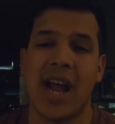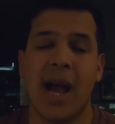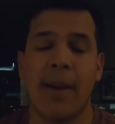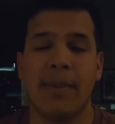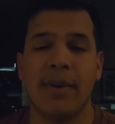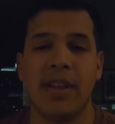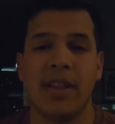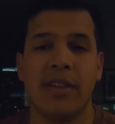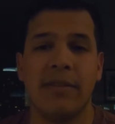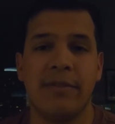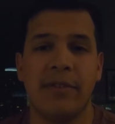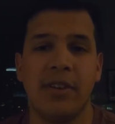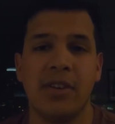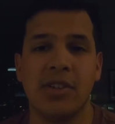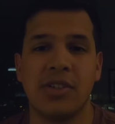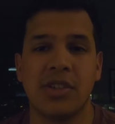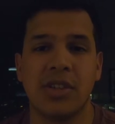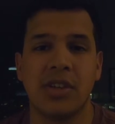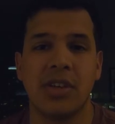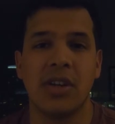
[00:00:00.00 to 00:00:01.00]
happen in the
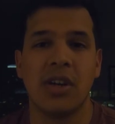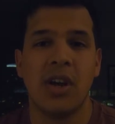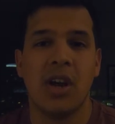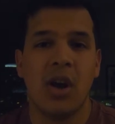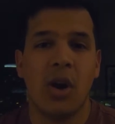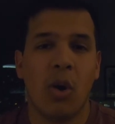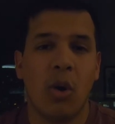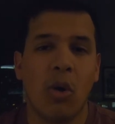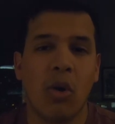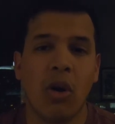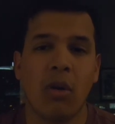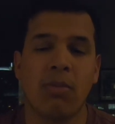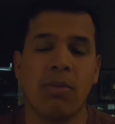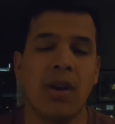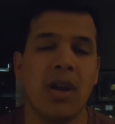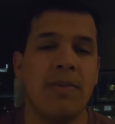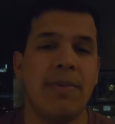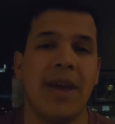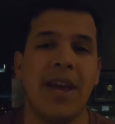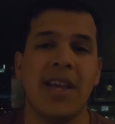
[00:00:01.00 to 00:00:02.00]
future, or
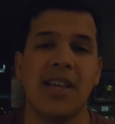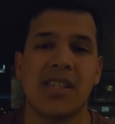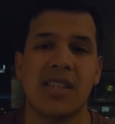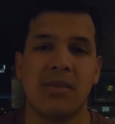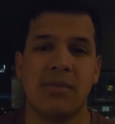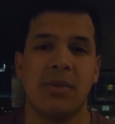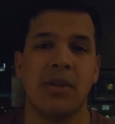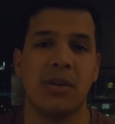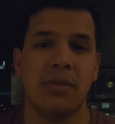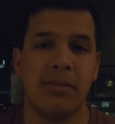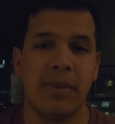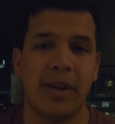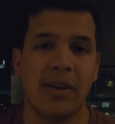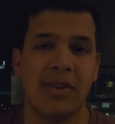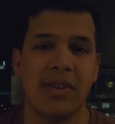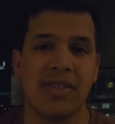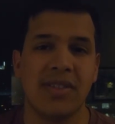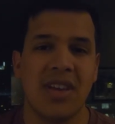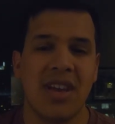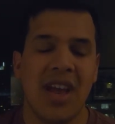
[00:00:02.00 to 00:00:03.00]
prepaying some of your
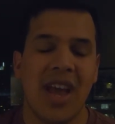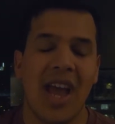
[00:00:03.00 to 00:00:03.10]
bills.